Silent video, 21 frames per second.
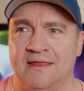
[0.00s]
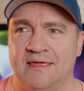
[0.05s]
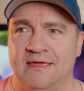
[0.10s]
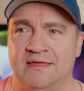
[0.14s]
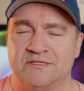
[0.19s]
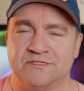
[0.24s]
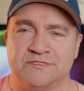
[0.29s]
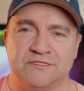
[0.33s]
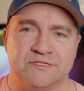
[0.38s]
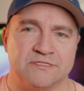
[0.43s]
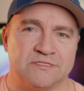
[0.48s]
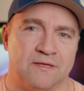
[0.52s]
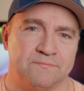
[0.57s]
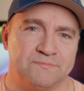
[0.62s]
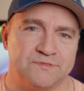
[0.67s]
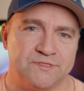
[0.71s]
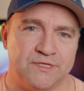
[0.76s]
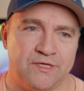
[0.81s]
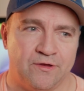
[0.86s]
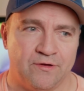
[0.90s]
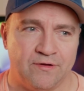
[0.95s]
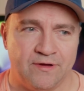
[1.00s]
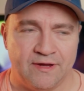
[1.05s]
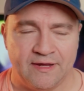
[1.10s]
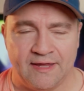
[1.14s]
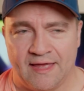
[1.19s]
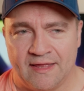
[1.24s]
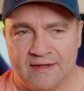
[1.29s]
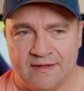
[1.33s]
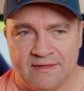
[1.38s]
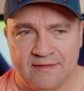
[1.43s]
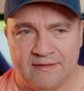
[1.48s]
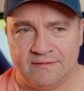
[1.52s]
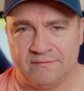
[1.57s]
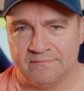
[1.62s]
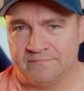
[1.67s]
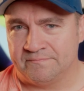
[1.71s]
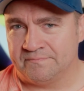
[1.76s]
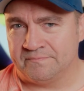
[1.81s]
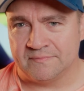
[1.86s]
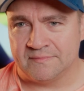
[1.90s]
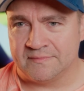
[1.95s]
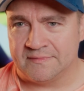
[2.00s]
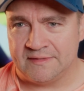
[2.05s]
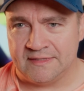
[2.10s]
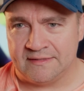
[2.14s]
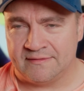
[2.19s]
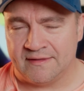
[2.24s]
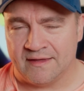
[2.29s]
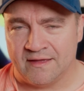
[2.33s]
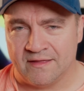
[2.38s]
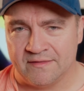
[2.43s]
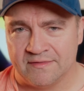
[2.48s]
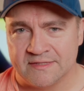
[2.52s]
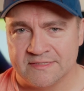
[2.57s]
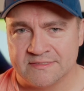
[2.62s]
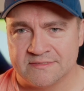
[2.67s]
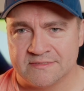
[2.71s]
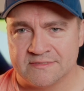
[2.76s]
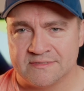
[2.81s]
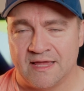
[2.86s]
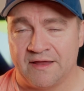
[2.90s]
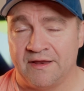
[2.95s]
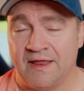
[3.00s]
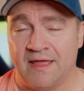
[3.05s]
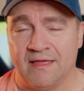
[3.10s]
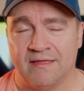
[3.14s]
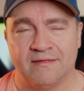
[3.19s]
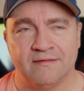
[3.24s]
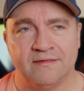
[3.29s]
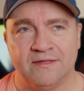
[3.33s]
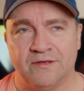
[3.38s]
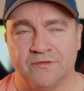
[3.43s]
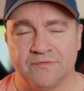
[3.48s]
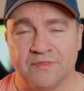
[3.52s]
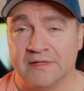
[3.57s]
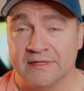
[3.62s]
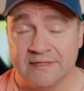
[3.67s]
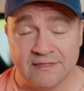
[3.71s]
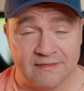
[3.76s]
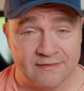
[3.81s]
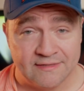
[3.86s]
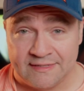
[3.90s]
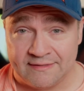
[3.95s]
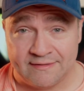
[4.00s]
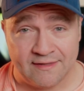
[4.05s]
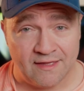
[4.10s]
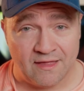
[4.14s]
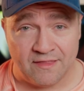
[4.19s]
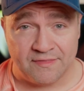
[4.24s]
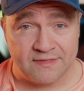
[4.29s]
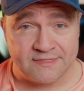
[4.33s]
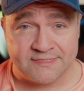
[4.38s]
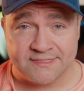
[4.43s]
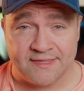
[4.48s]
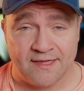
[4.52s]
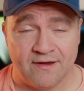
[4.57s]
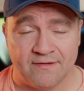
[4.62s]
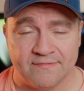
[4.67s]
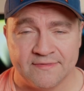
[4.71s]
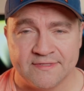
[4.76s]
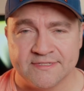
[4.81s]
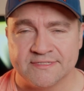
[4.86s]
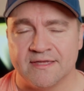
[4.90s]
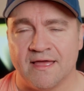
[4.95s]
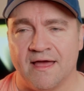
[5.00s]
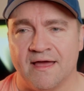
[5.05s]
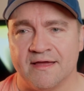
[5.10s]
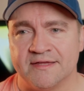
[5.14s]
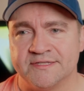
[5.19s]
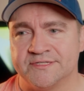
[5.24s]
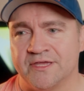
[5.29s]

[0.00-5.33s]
it's just obscuring any detail that's, the little detail that's there in the sky.